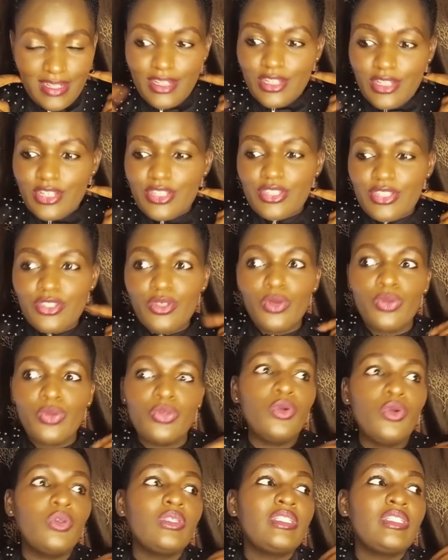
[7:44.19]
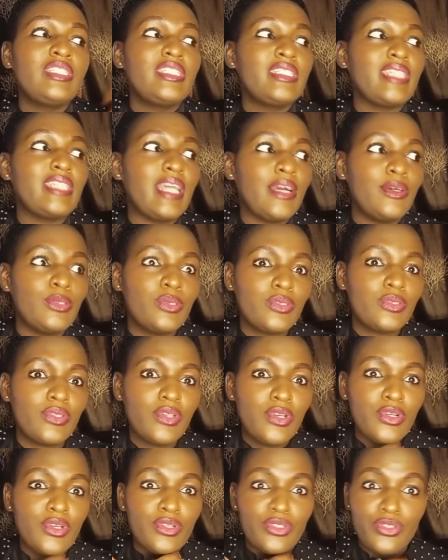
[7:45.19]
So don't shout,
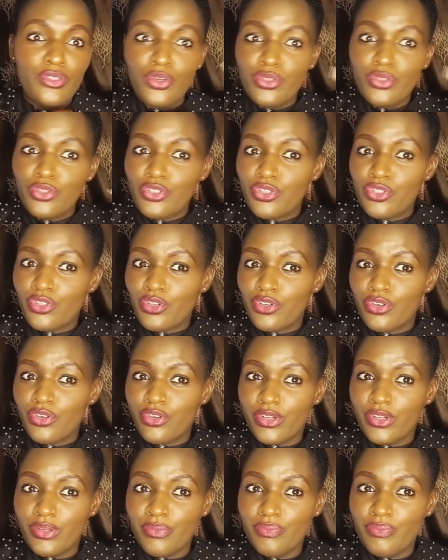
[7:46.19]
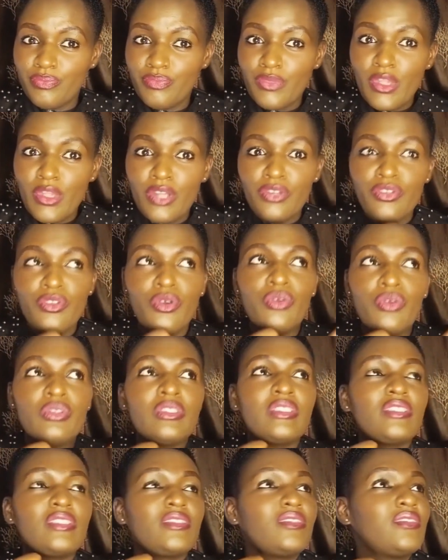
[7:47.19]
don't scream,
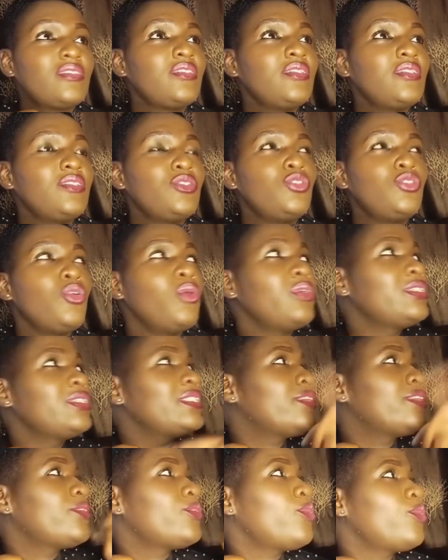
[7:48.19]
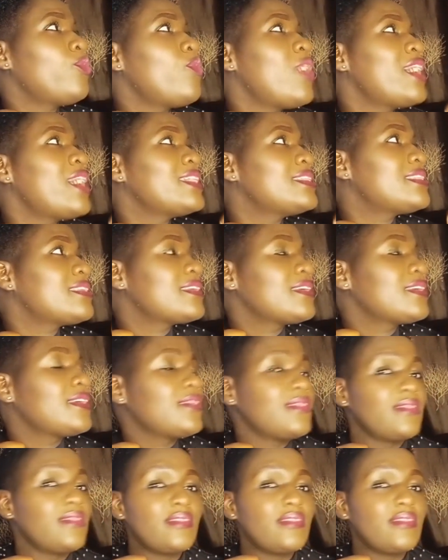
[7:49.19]
don't throw words